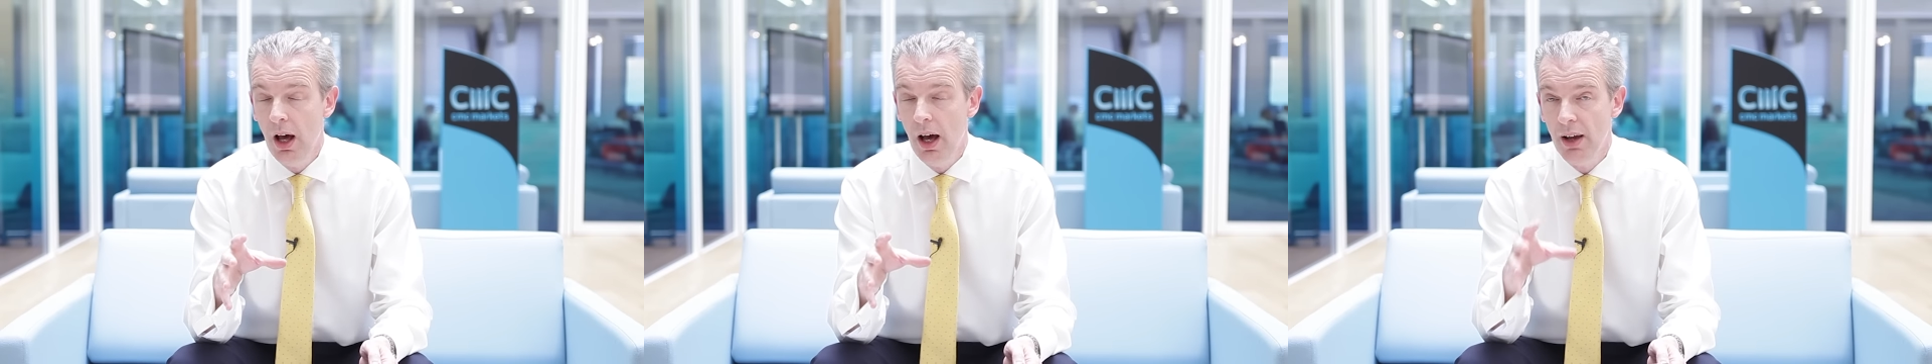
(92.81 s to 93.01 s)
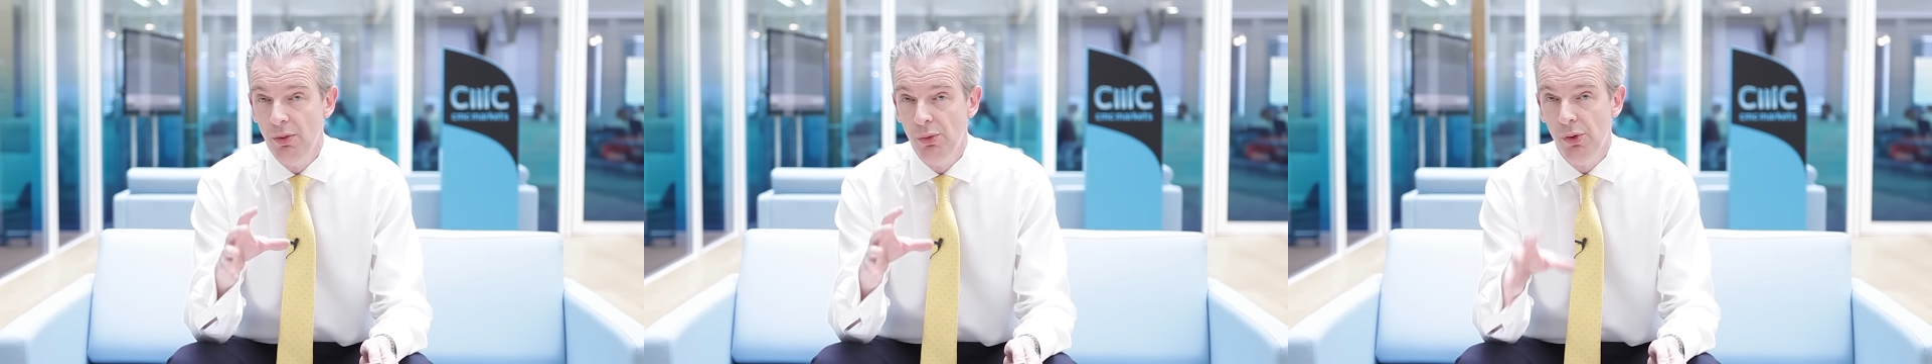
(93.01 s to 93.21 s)

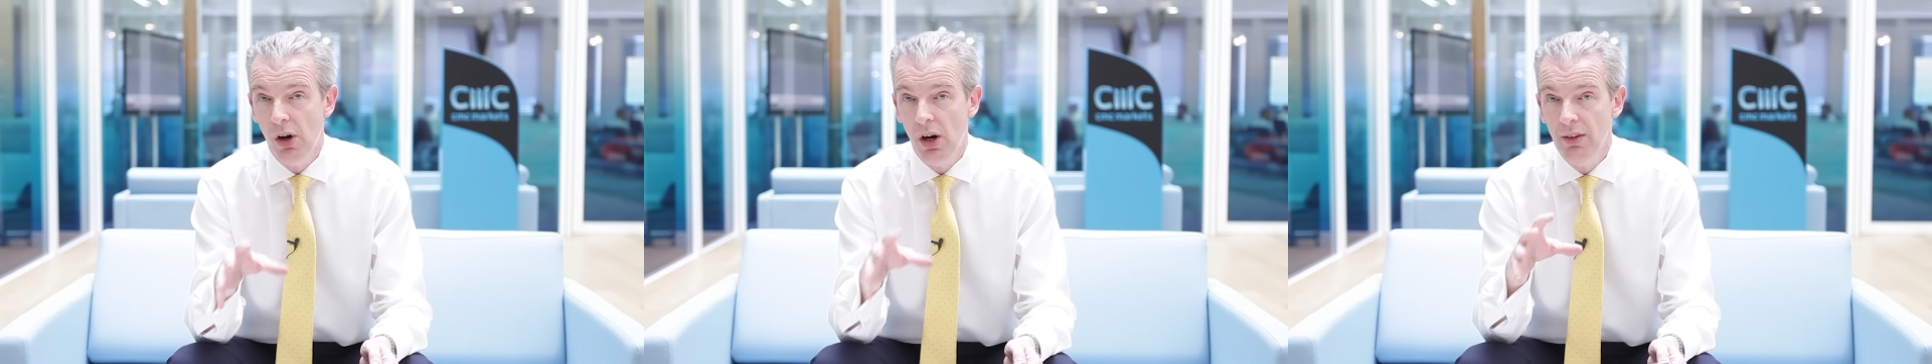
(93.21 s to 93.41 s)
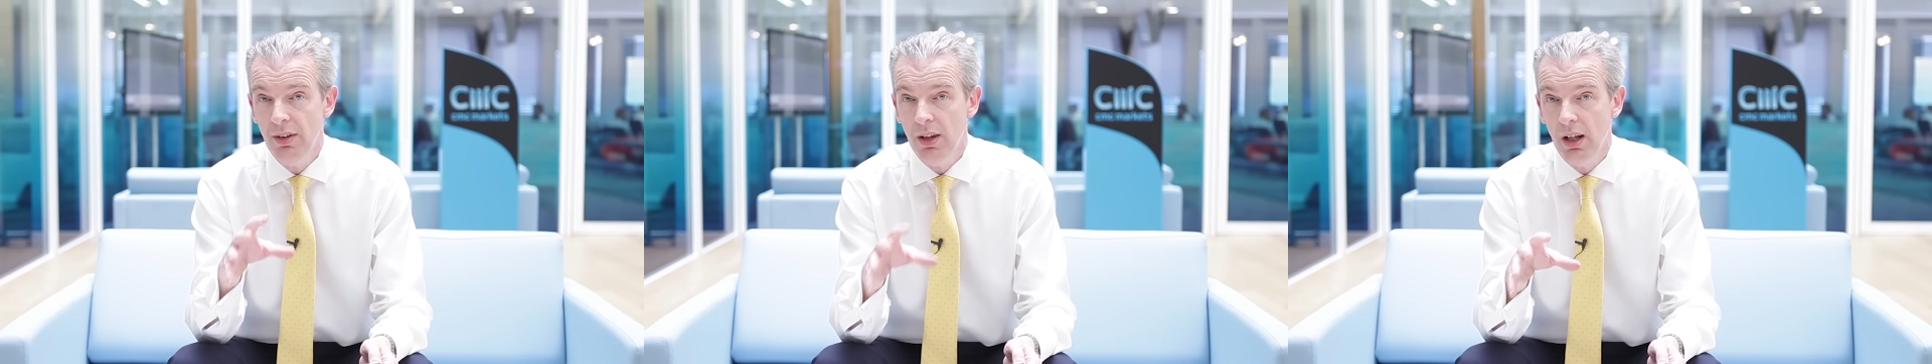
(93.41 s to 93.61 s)
a
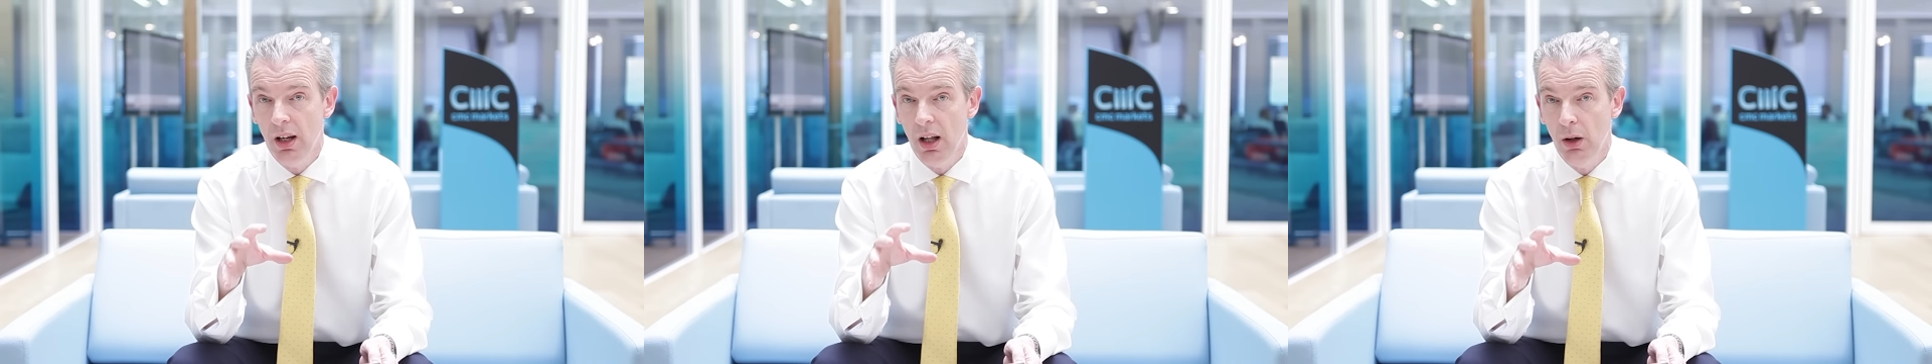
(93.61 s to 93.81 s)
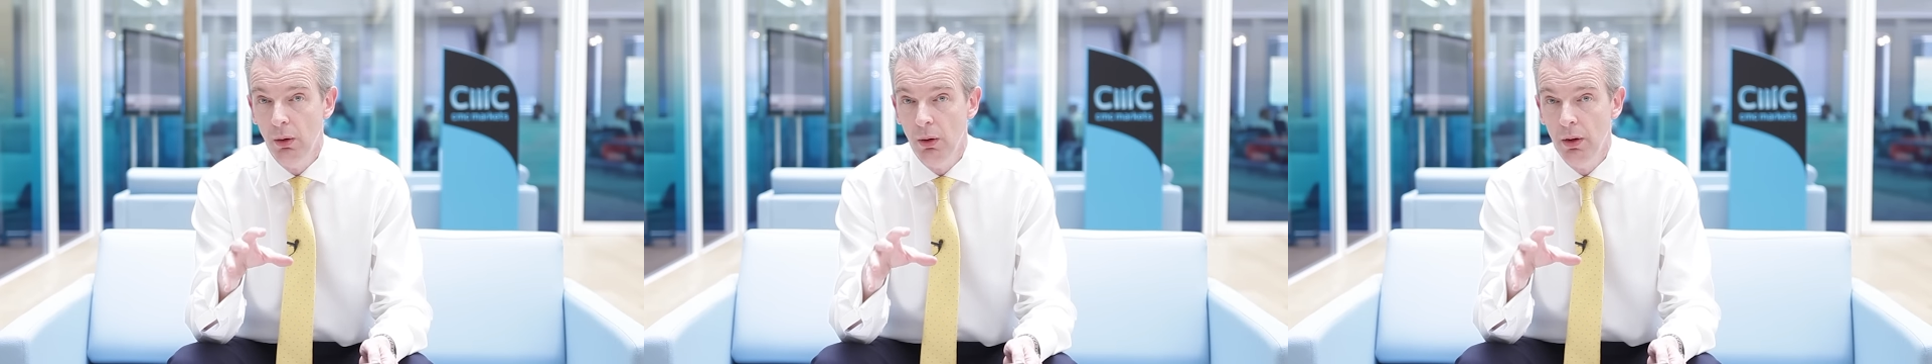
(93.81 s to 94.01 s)
five-year
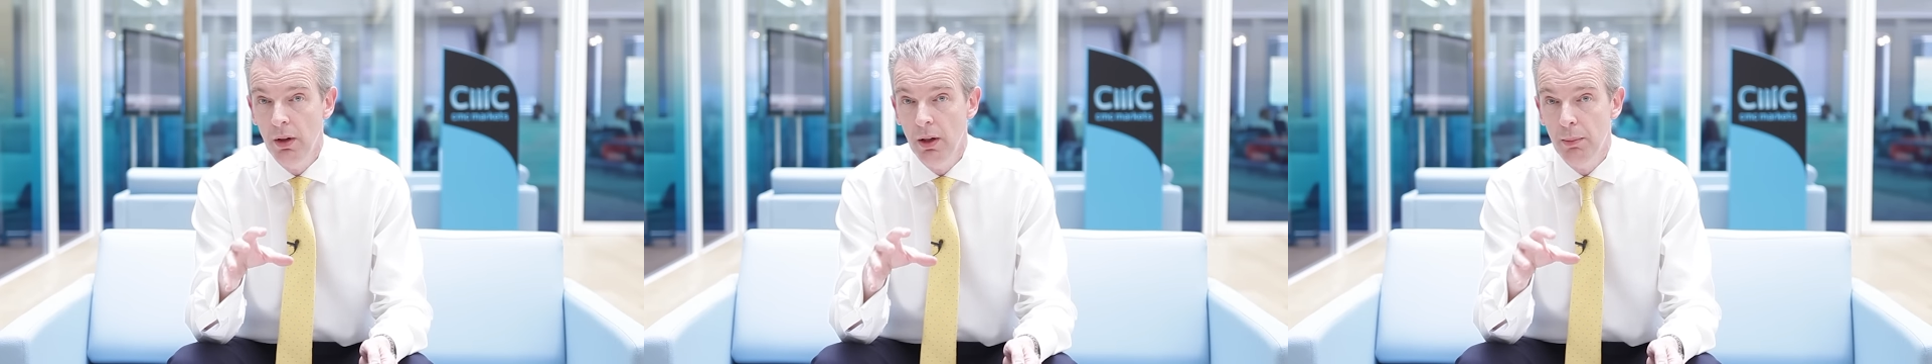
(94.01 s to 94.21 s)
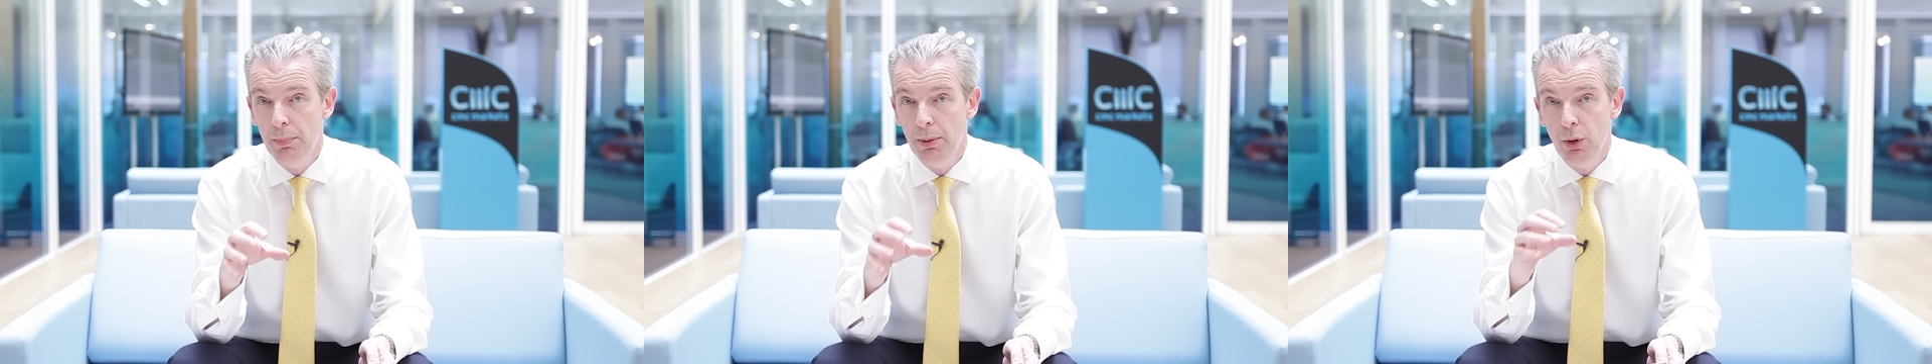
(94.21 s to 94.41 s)
low,
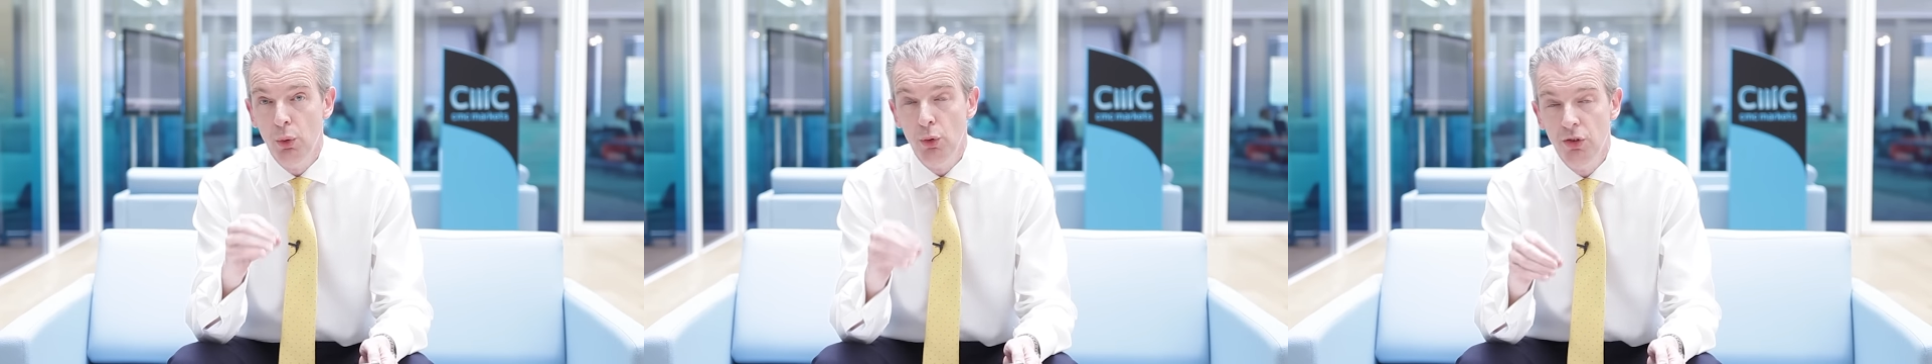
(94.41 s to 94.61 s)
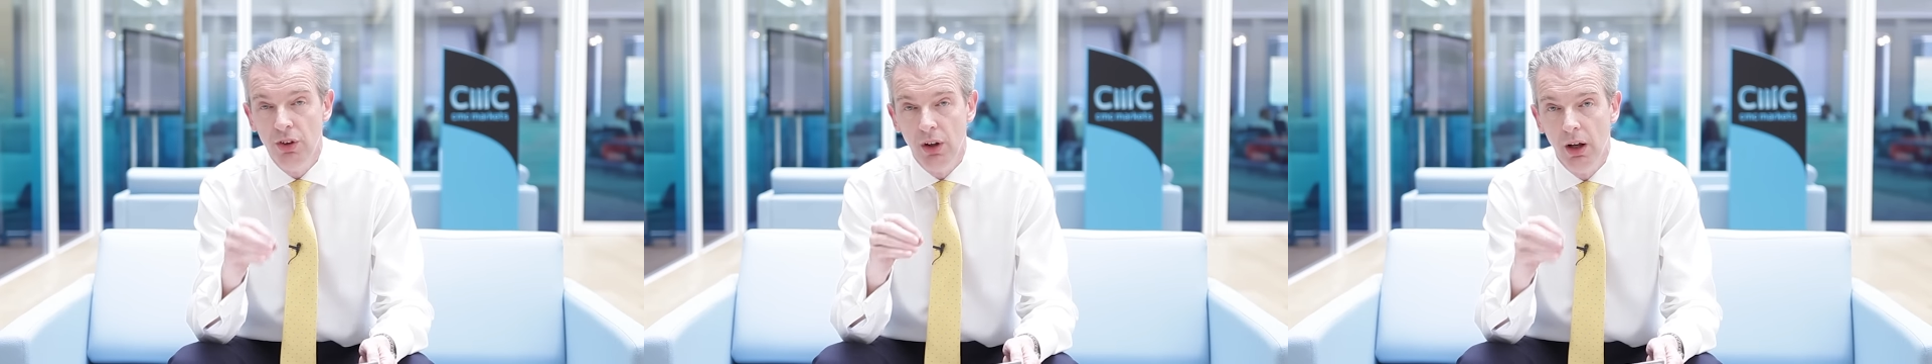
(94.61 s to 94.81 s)
but
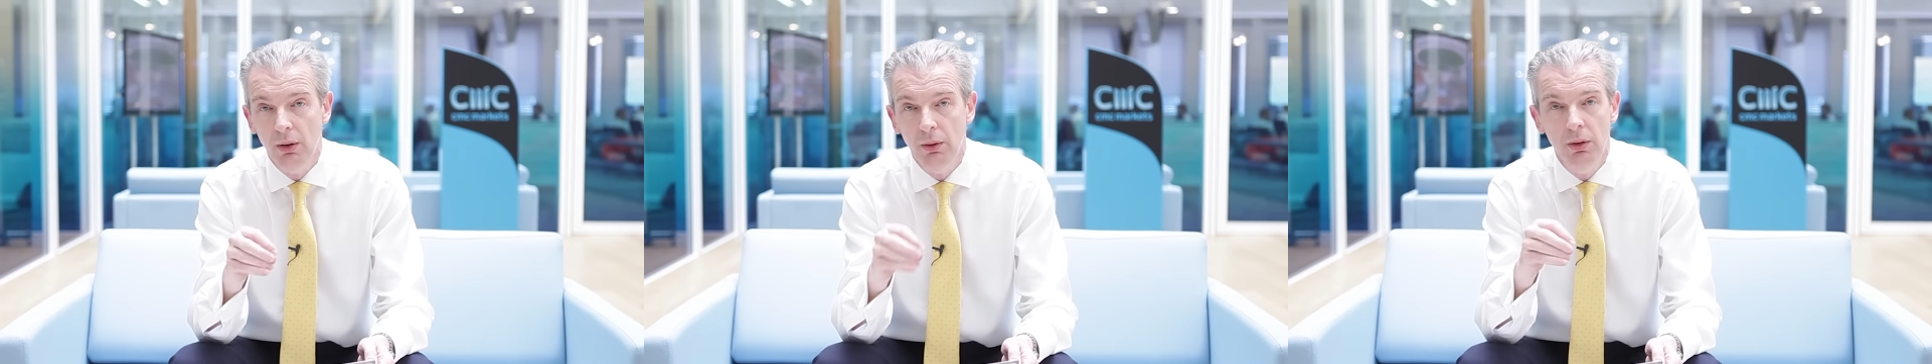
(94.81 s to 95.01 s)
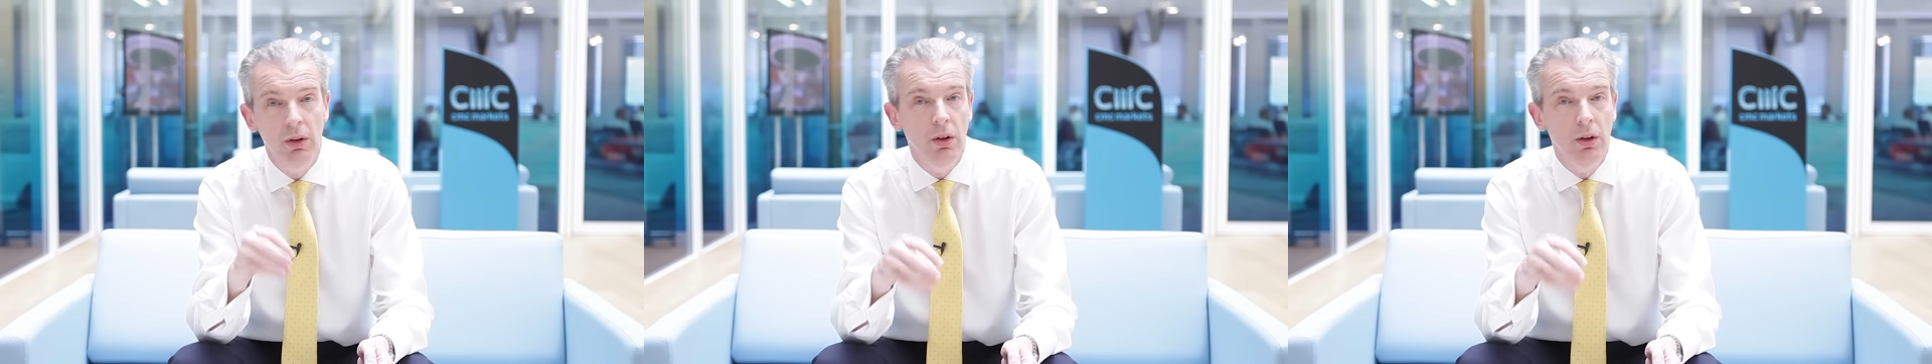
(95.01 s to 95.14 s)
also